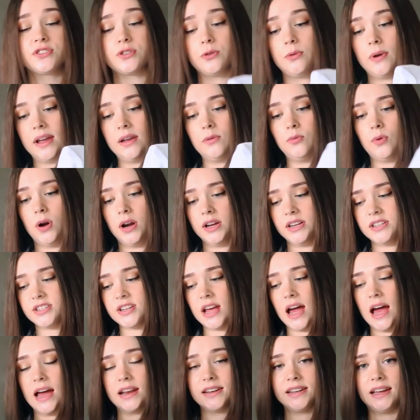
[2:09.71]
so a white
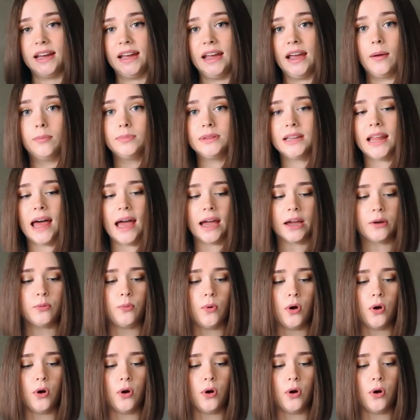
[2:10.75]
and a black